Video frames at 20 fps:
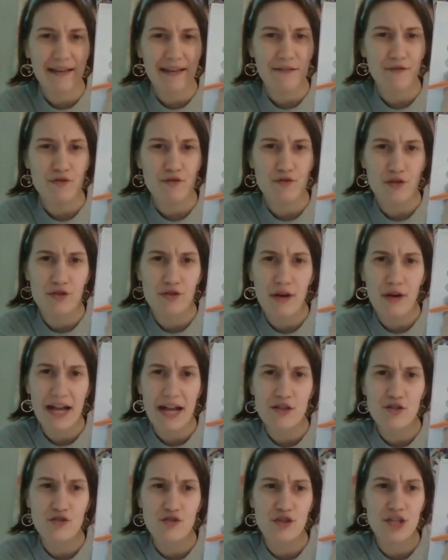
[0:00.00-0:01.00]
if you don't know how
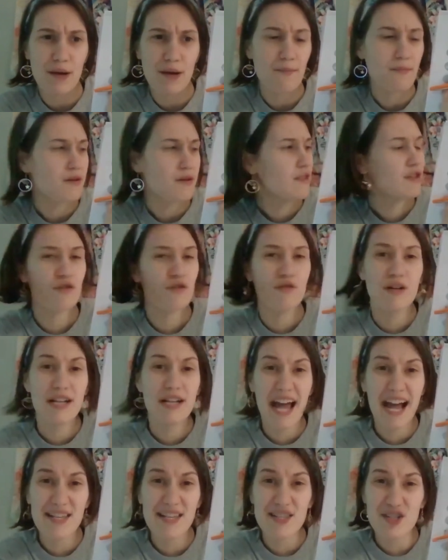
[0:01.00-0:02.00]
to do the number, then you could
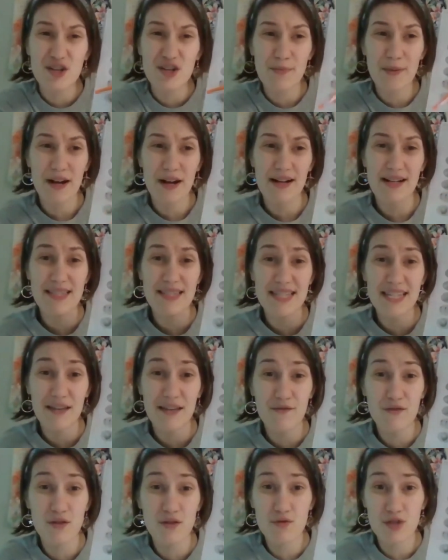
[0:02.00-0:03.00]
ask your parent to
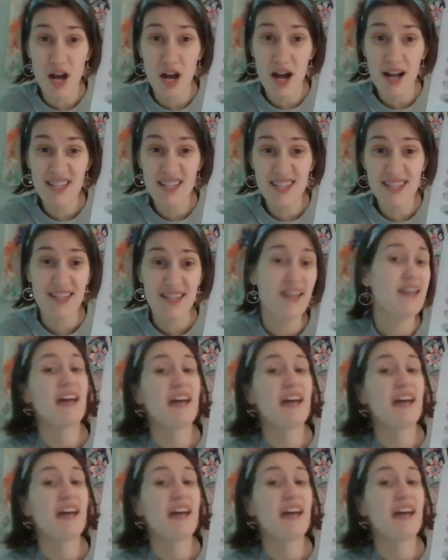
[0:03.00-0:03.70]
give you dots